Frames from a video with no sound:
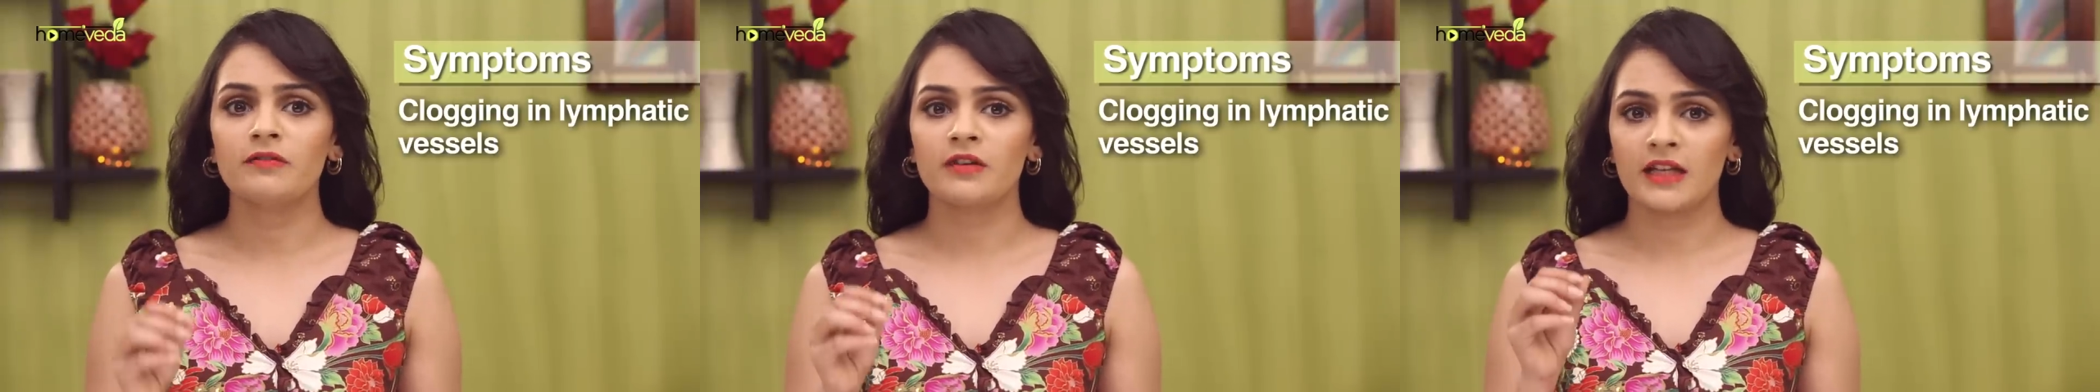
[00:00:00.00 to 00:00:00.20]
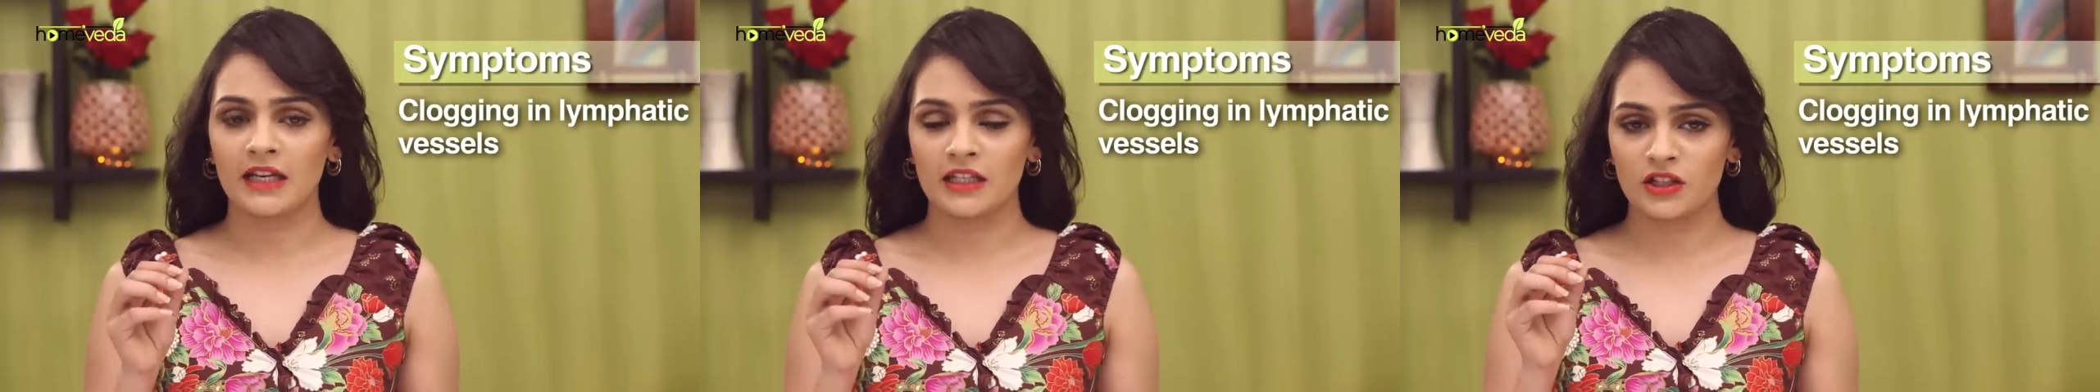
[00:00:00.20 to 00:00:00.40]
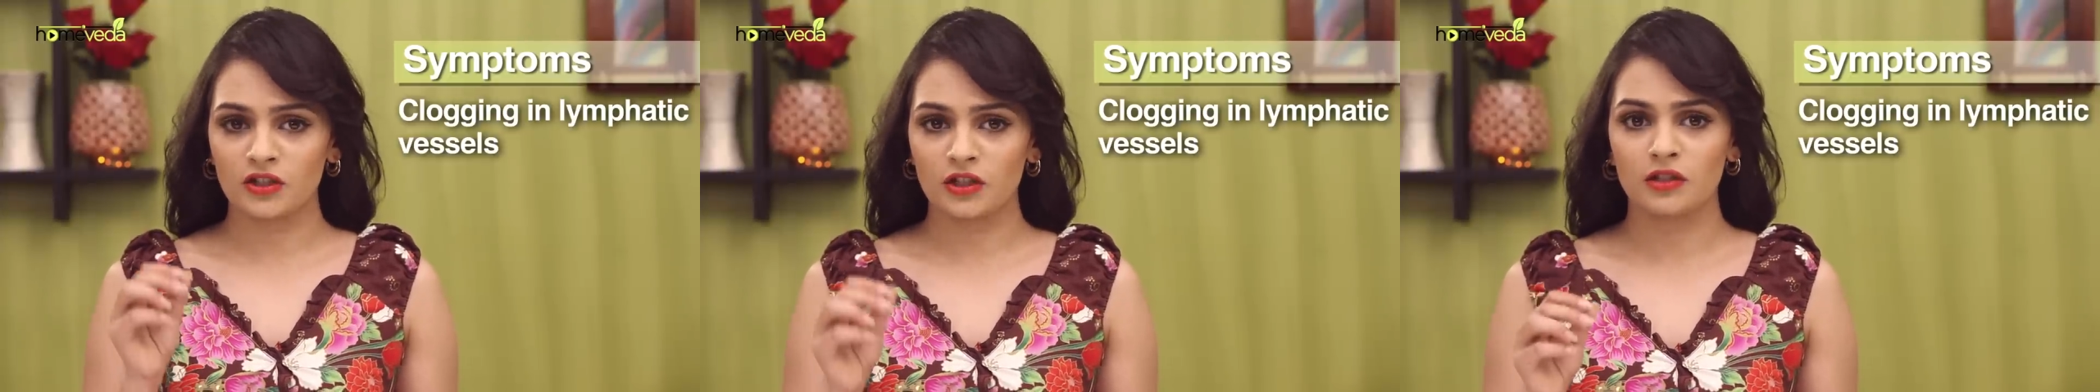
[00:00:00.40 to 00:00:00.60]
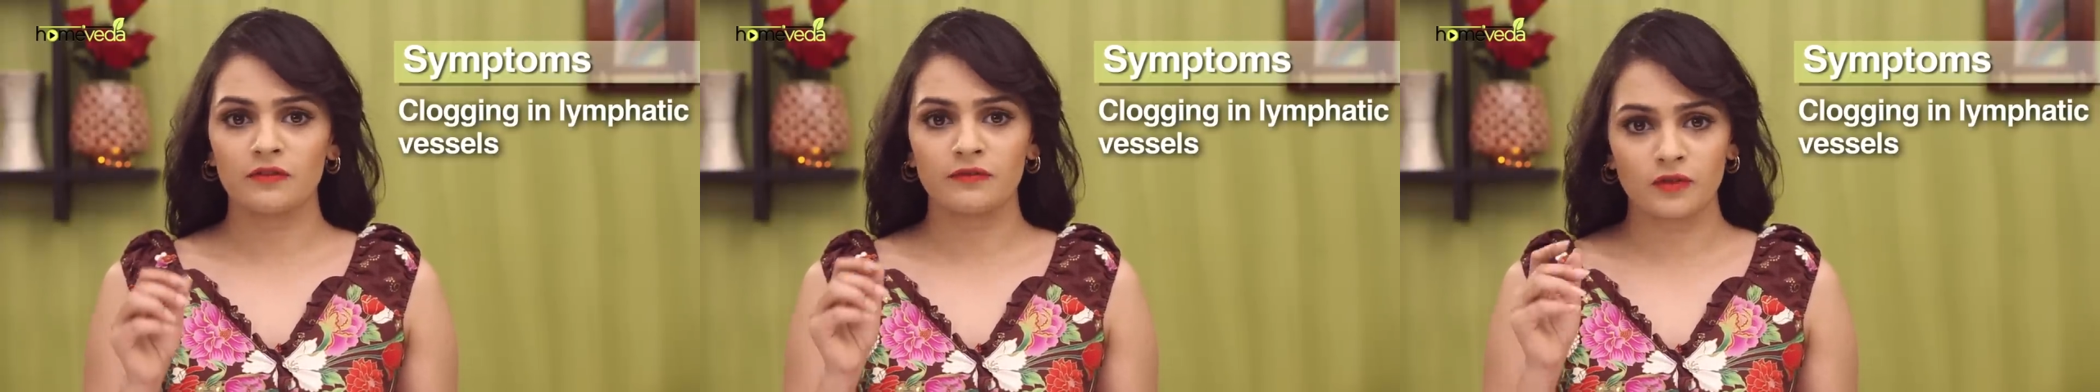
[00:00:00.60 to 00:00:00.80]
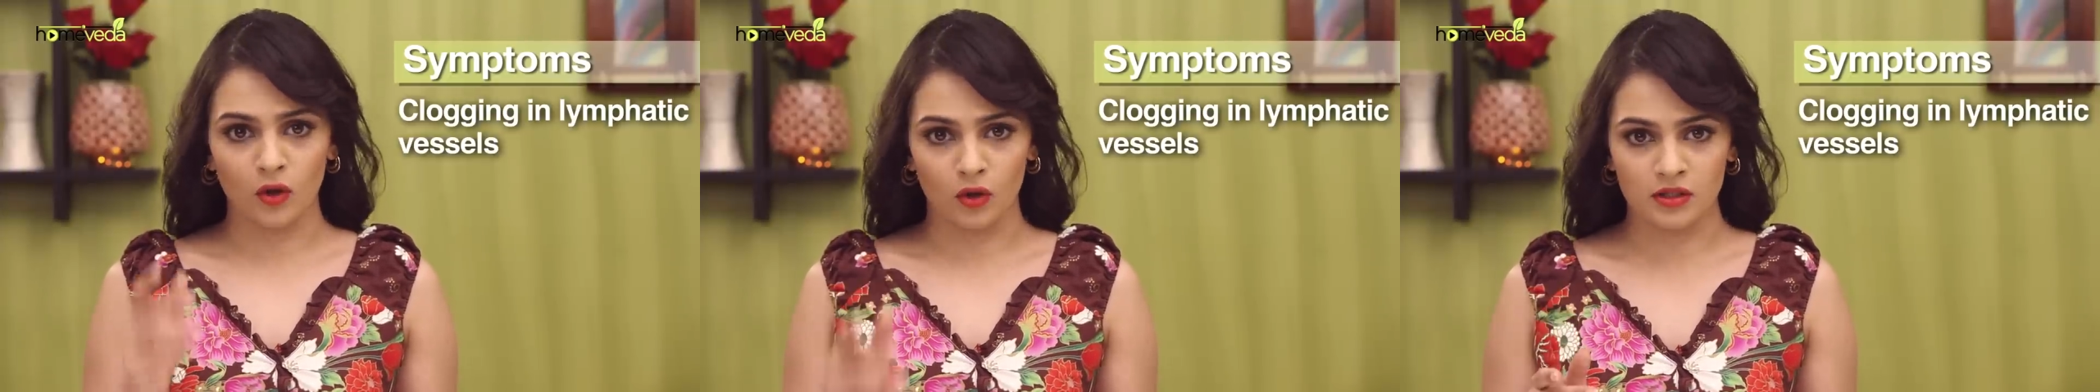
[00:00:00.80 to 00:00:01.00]
getting rid
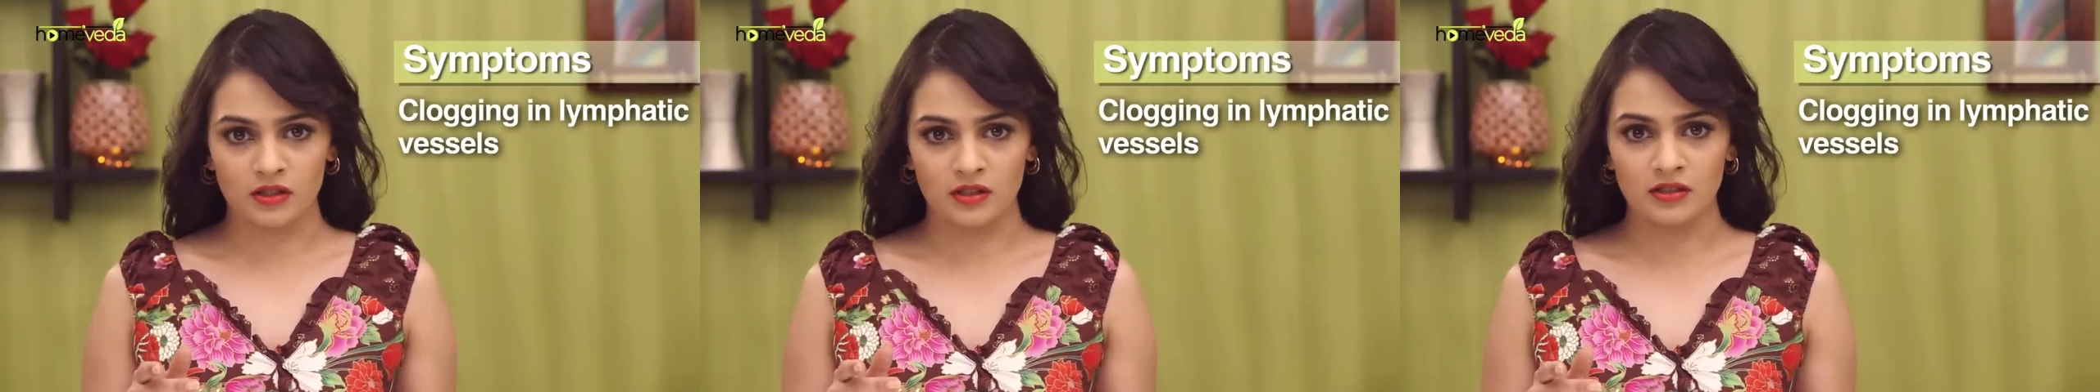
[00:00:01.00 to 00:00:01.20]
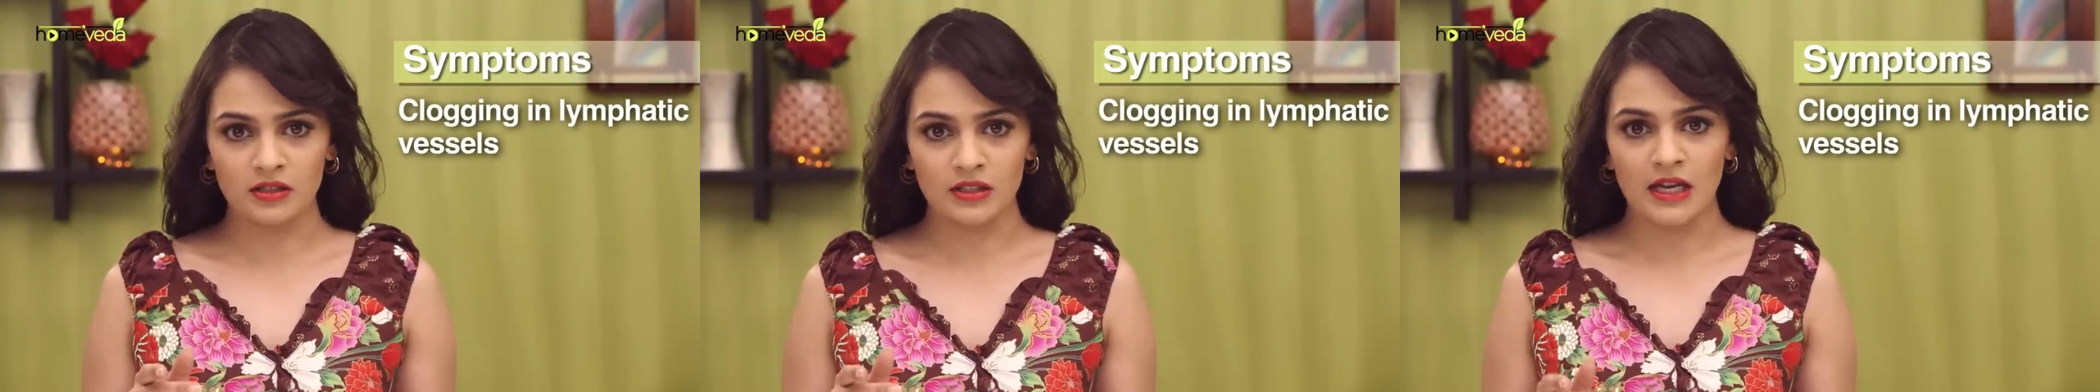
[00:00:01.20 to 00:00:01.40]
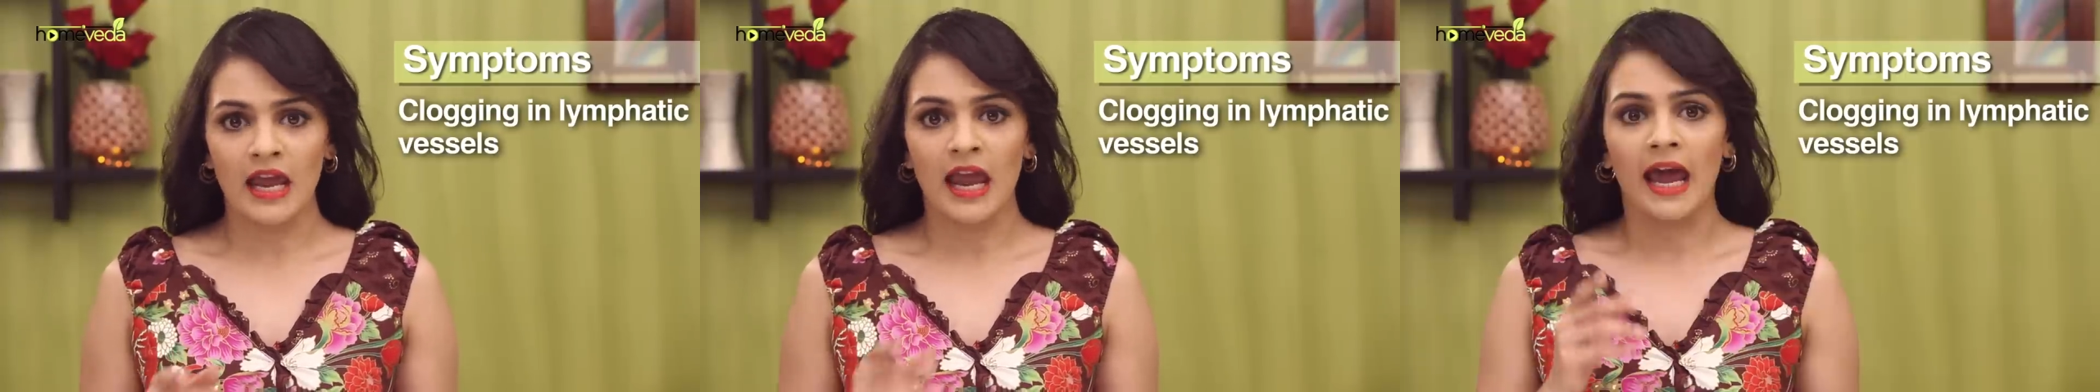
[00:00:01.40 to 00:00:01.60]
of toxins